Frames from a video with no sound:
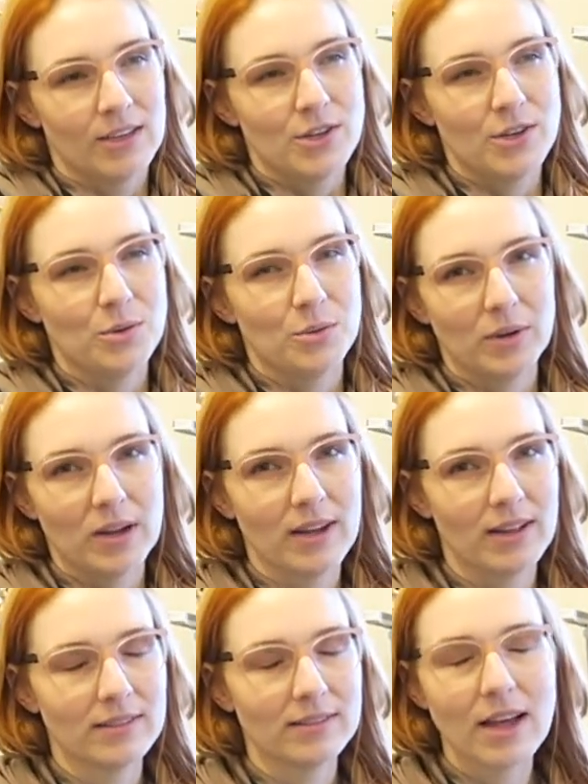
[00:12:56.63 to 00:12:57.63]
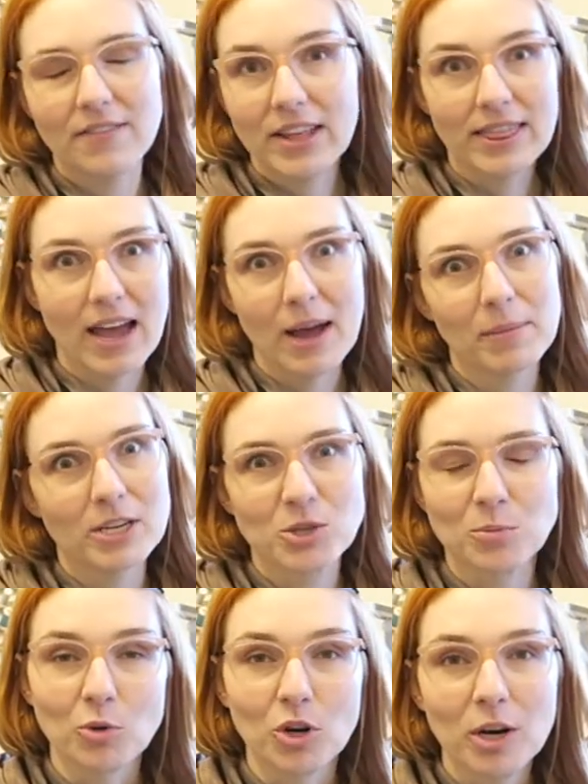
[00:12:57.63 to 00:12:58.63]
you love it that
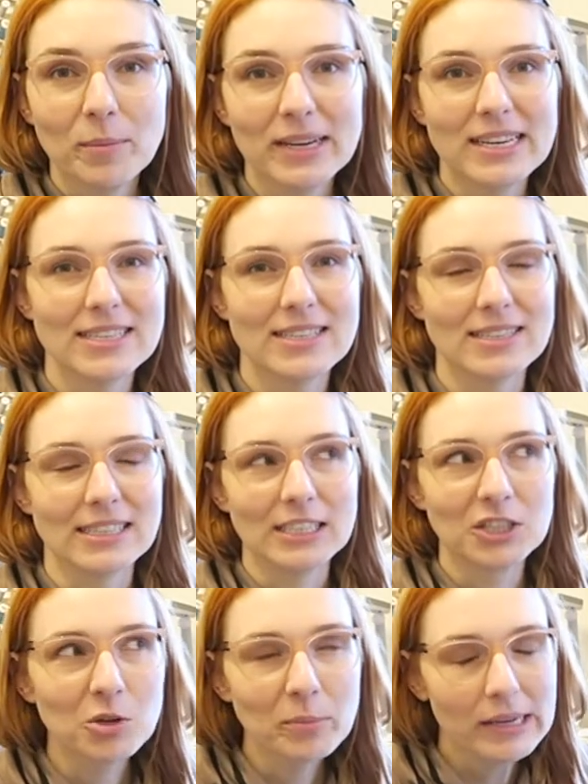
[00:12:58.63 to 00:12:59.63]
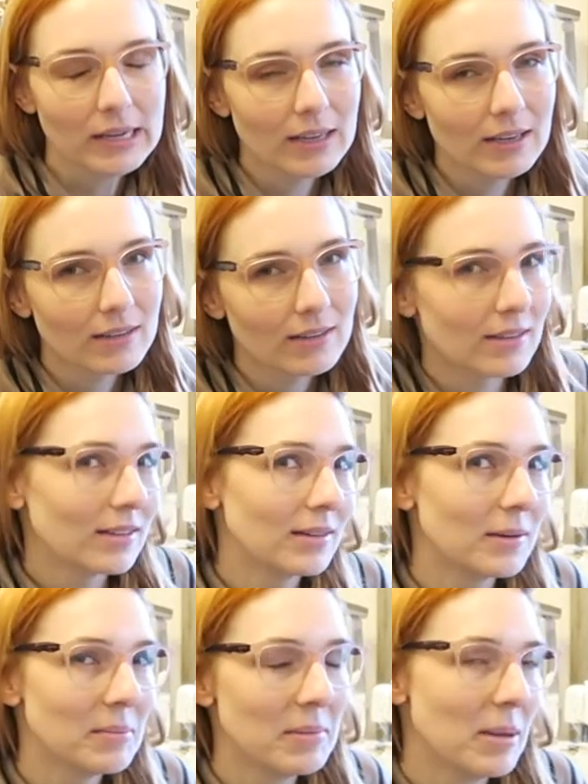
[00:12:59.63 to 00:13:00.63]
much more because it's a little bit
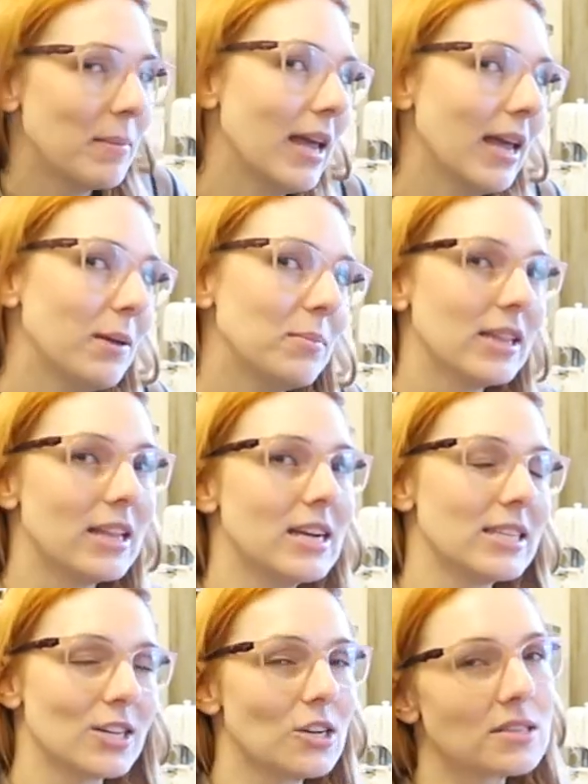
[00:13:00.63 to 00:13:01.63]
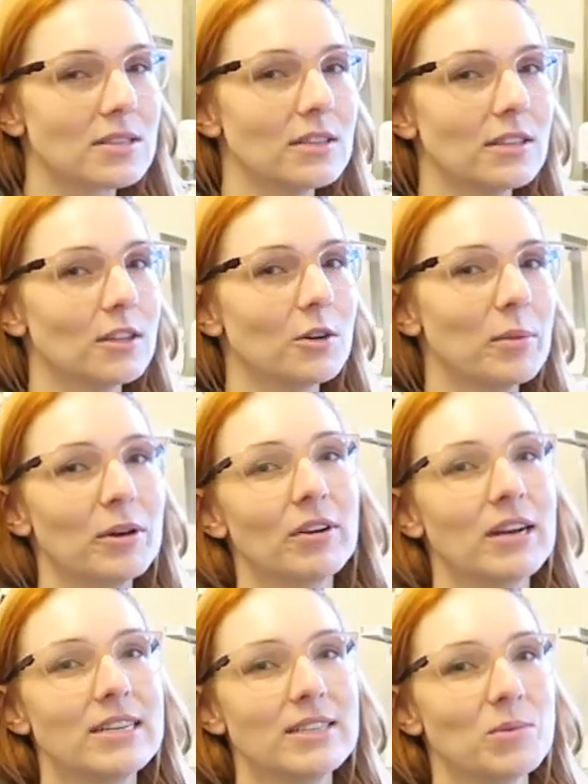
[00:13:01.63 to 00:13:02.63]
me-made, but then it's also a little bit
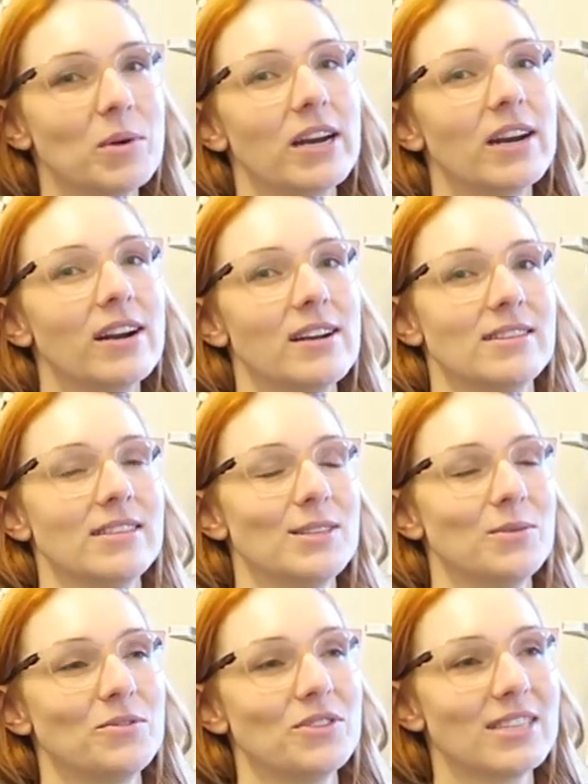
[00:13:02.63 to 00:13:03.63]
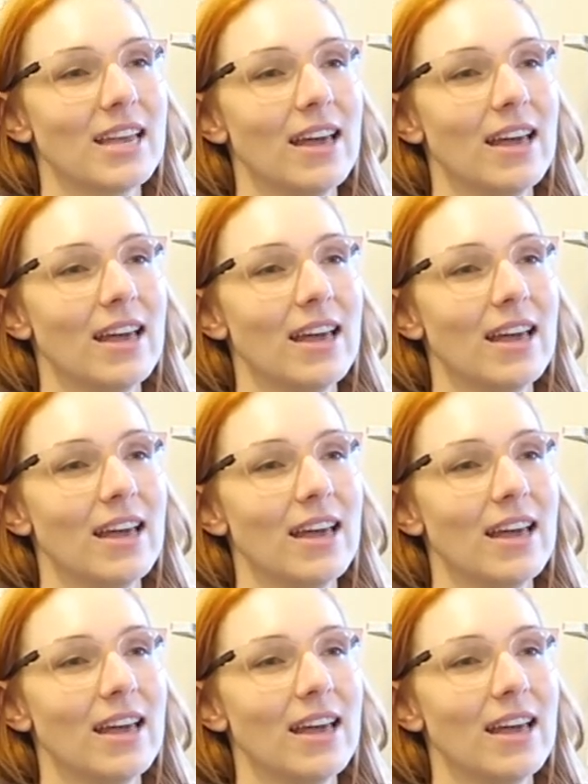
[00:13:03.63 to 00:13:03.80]
ready to wear, and so it just